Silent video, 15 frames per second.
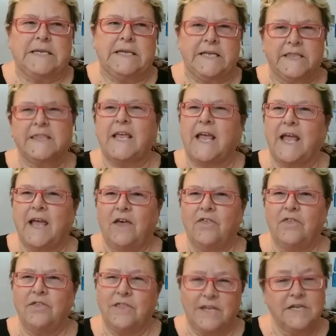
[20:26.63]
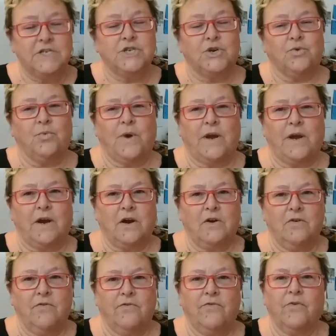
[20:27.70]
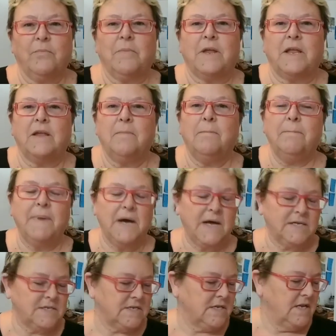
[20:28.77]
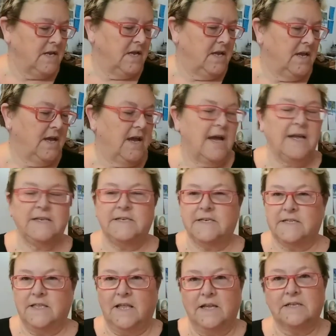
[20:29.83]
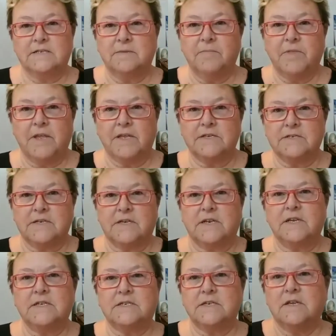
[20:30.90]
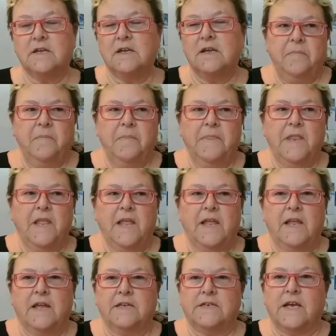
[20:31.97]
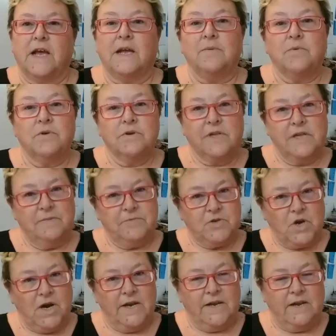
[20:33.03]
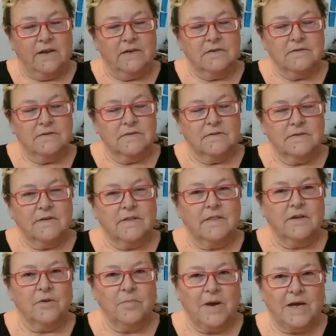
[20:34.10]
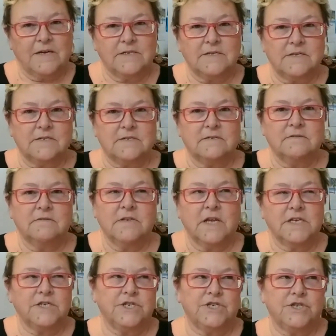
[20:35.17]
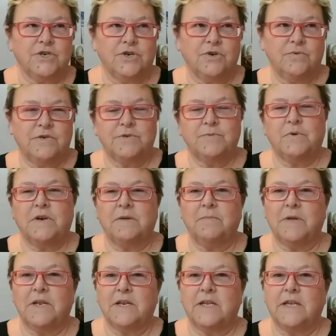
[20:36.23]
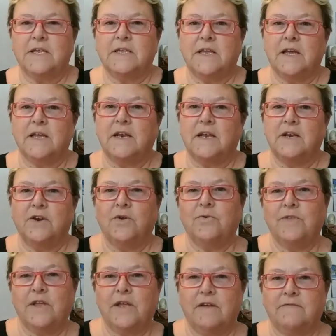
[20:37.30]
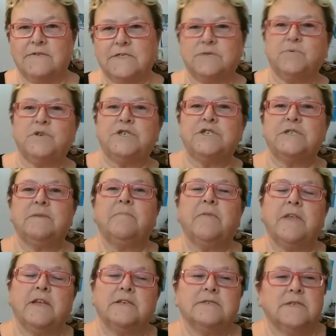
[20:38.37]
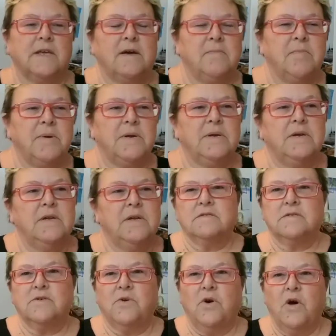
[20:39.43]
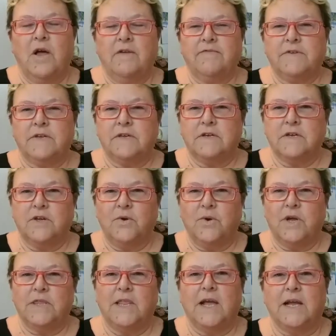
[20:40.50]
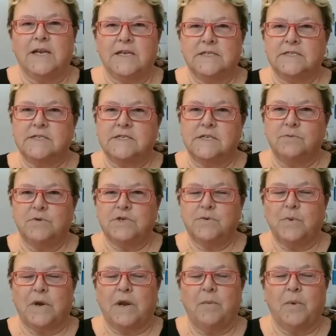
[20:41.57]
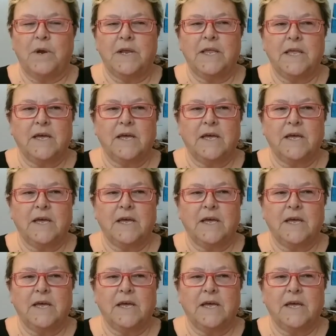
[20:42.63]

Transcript: hit the athleisure wear for me, but I did like some things in it, and I will keep trying their boxes. Not sure which one I'm gonna get yet. I know they have switched some things up, so I'll have to go online and see which one I want